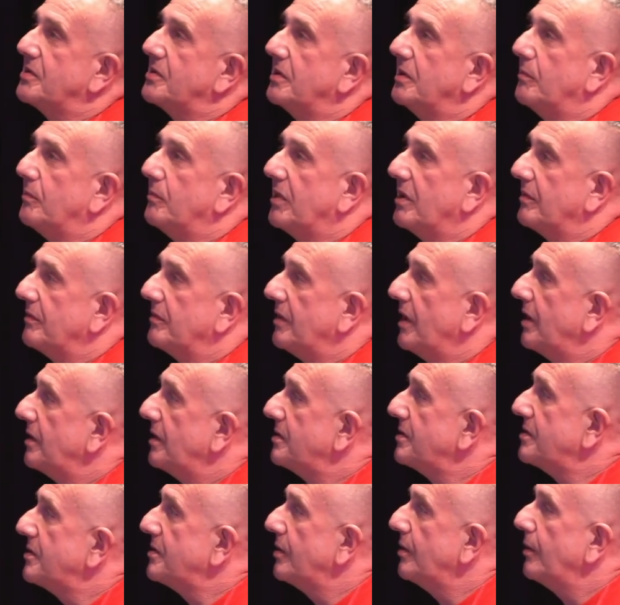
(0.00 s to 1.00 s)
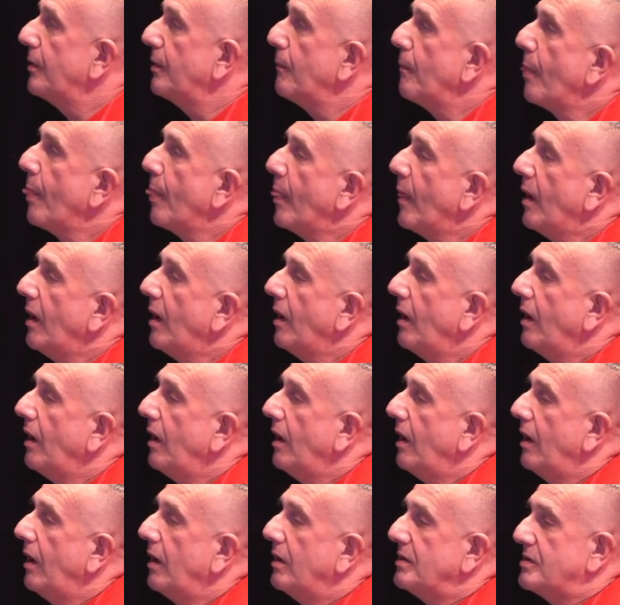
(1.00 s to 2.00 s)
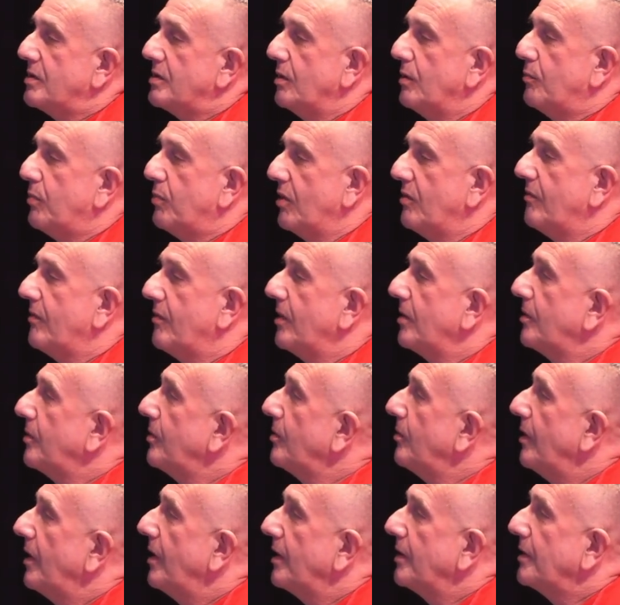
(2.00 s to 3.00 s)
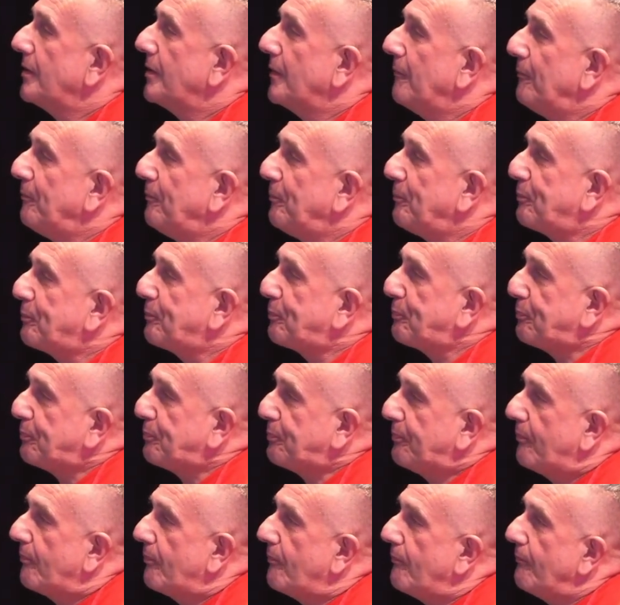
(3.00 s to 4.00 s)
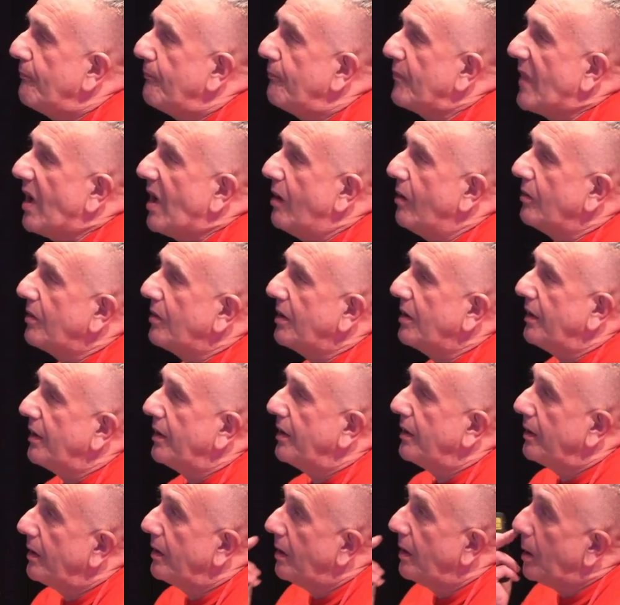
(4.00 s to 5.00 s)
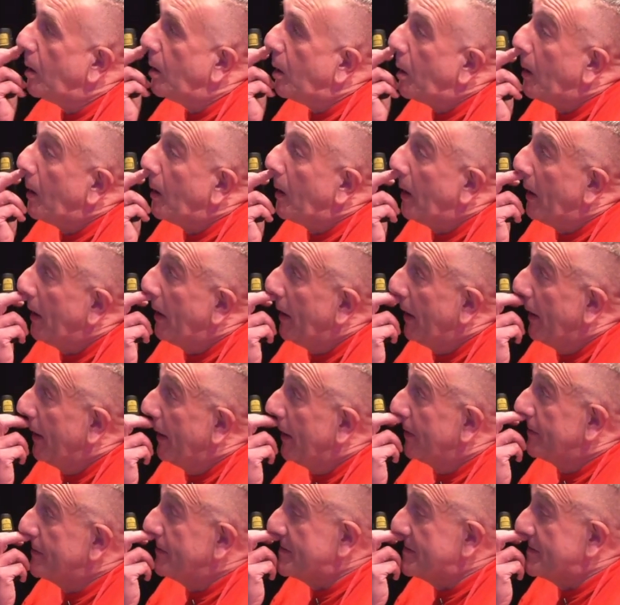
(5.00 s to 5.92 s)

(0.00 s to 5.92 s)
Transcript: about that. So, so both are correct. Okay. There's